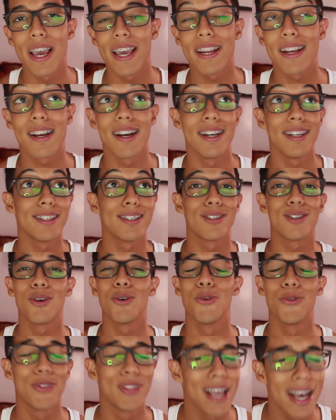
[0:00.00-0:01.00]
it, because
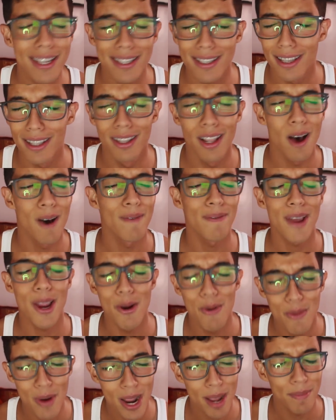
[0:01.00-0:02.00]
who doesn't love
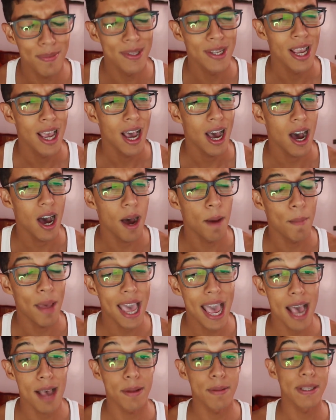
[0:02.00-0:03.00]
a ripped um,
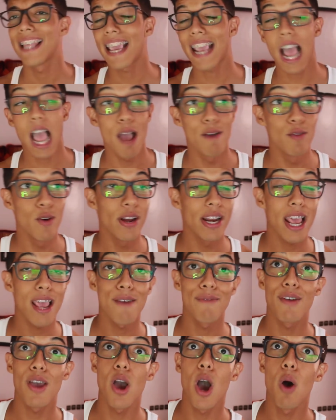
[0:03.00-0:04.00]
abs? Like I have no
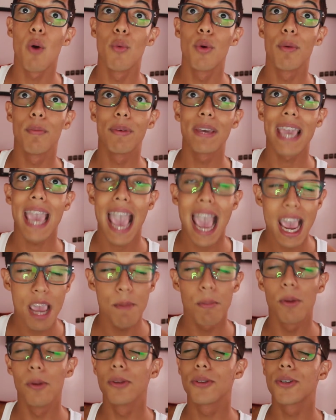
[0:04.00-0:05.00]
idea if I will be
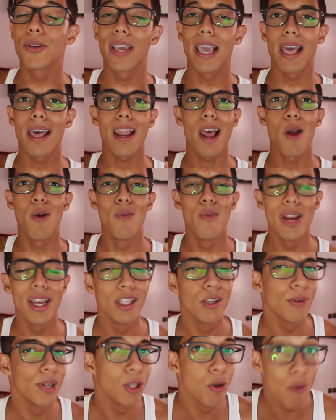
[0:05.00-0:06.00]
able to get a
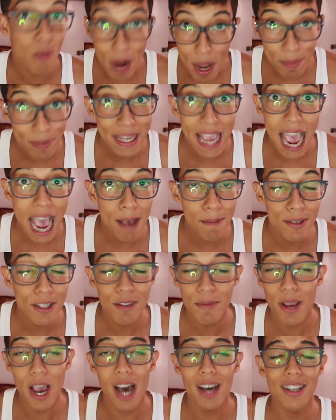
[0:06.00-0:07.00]
really, really ripped abs,
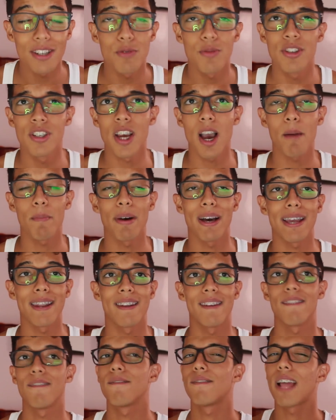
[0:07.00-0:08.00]
to be honest with y'all.
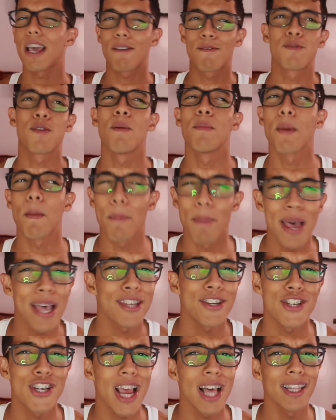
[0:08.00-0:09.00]
But like from the
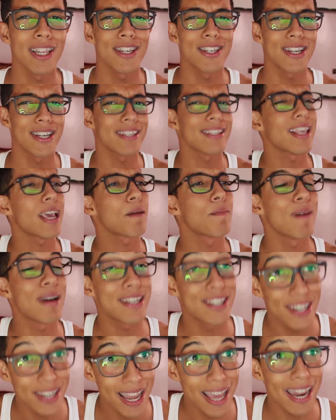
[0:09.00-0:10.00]
past challenges, like my
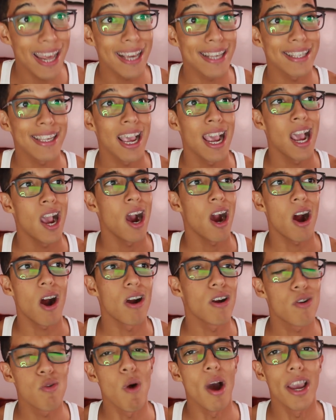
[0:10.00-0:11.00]
genetics
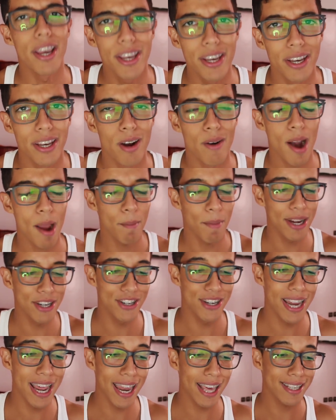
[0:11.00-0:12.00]
are quite good, right? My
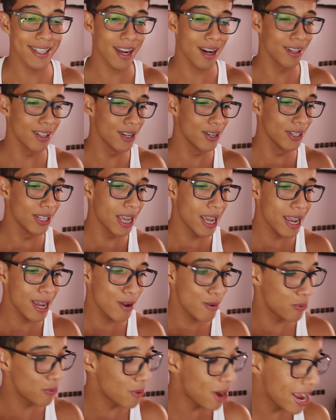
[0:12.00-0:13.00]
genetics are literally
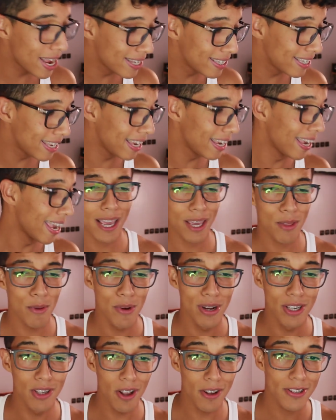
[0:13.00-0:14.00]
crazy. Like the
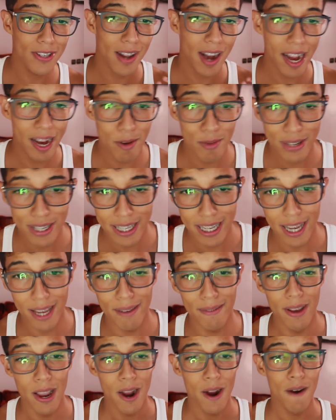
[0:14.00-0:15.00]
results that I
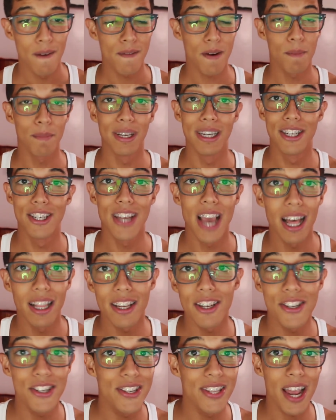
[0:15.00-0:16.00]
receive from the
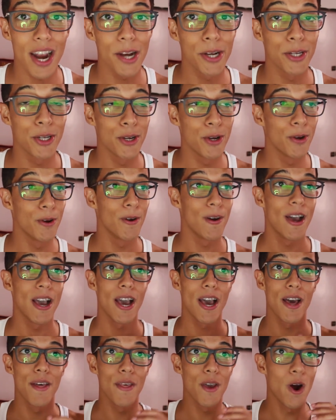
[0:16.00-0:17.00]
challenges that I do,
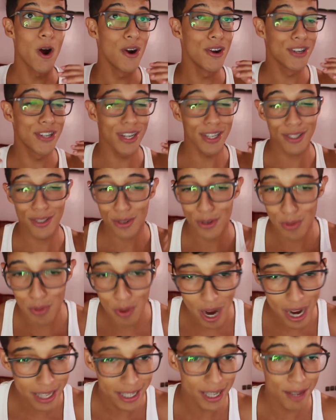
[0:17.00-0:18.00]
they are just
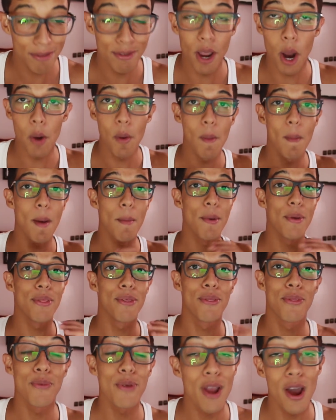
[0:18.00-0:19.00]
crazy. If y'all remember
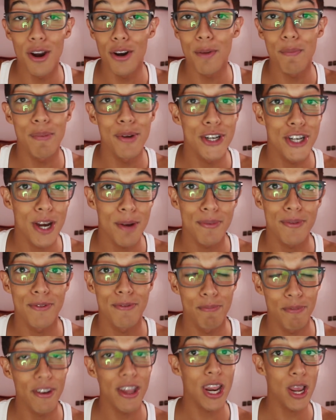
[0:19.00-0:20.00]
the three hundred push-ups
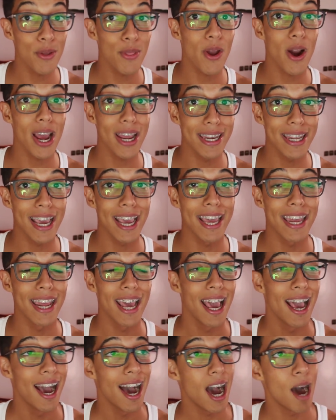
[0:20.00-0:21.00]
video that I did,
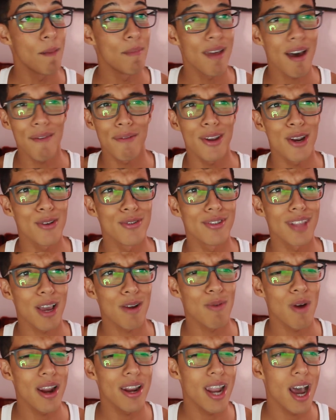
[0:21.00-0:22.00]
um, that video is
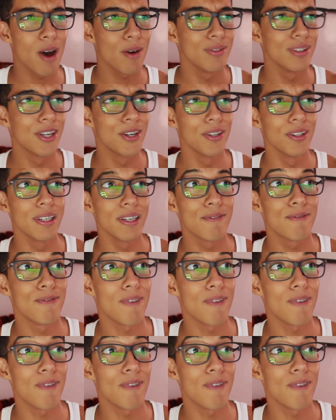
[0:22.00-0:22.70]
like right now nearly